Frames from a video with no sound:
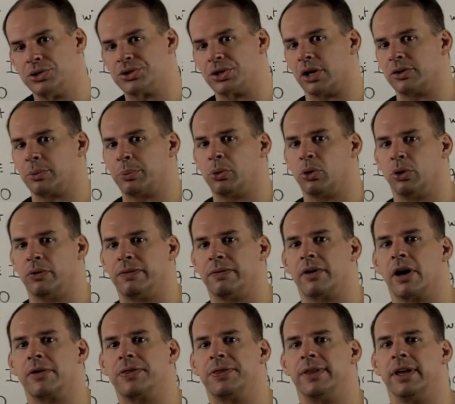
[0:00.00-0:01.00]
We start the
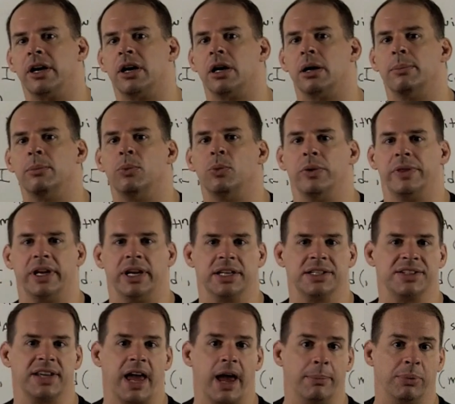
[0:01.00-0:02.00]
proof of our theorem with
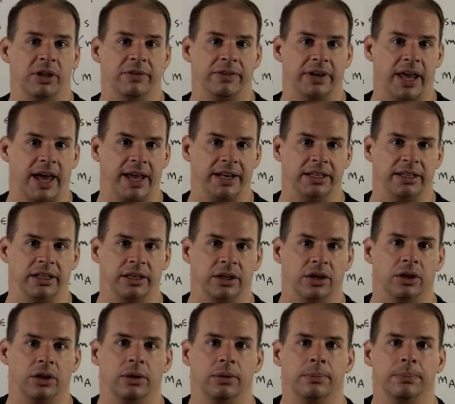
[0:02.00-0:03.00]
an example of an
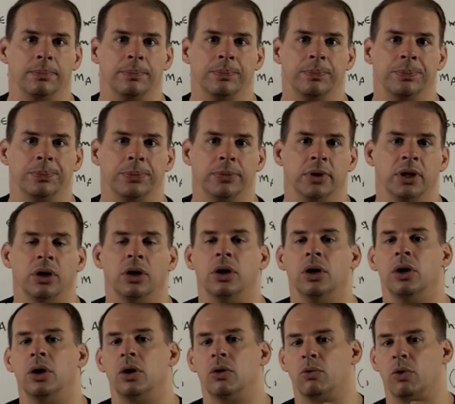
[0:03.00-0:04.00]
ideal.
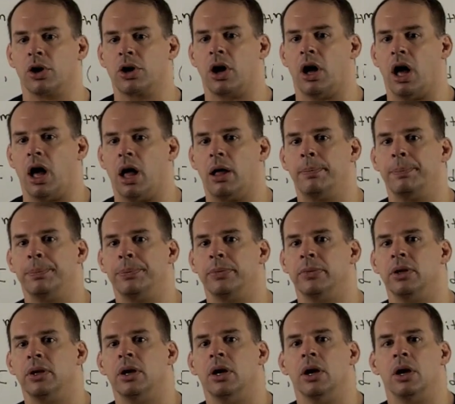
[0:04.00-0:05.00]
Recall,
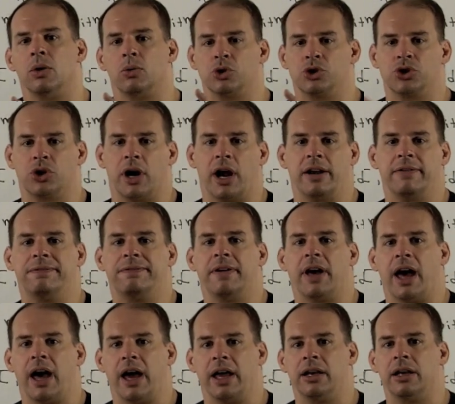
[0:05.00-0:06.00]
we're trying to
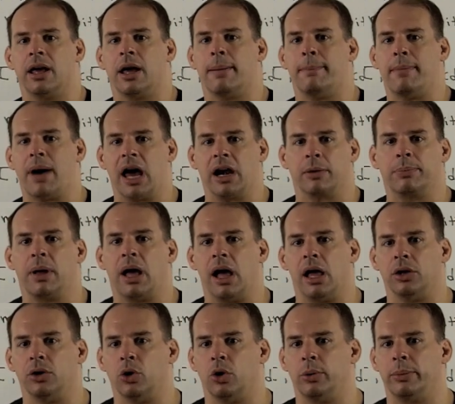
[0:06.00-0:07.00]
find a monic
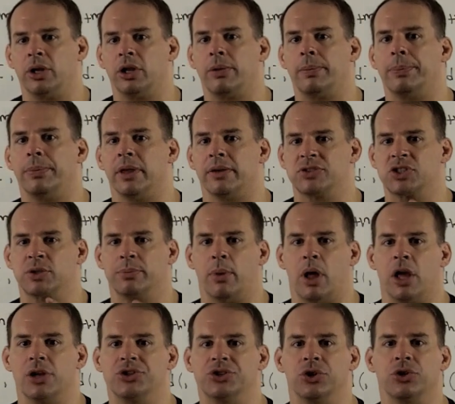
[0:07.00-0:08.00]
polynomial of
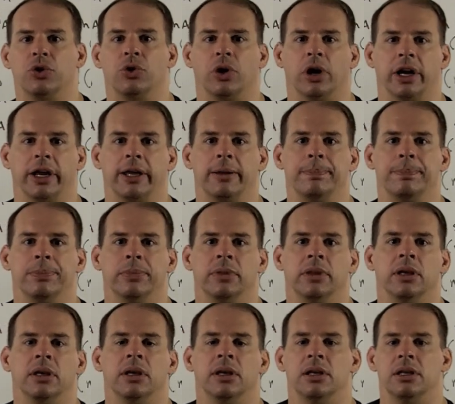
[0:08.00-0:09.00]
smallest degree
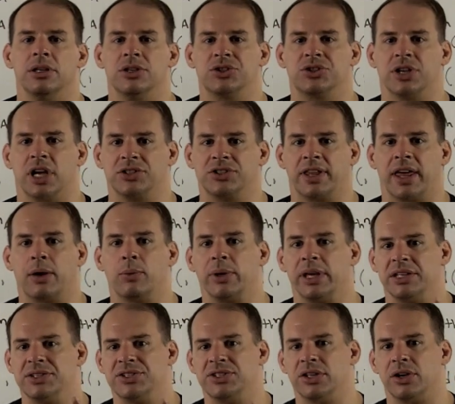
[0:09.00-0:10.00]
such
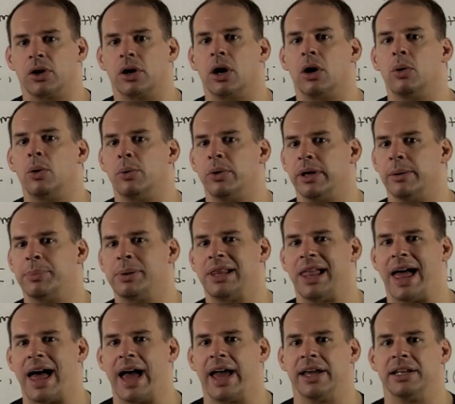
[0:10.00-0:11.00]
that we get 0 when we
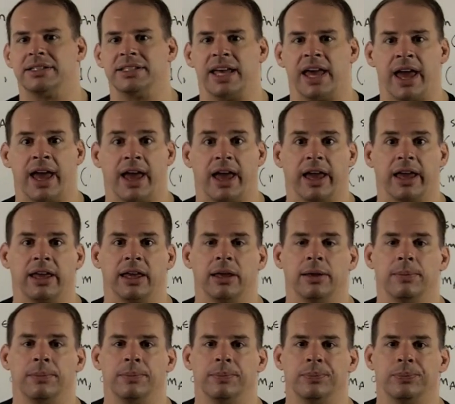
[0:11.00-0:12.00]
apply it to
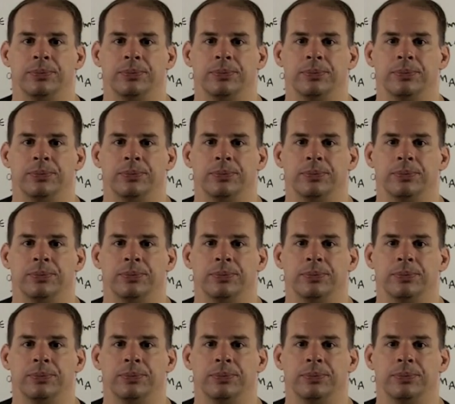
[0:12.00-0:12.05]
A.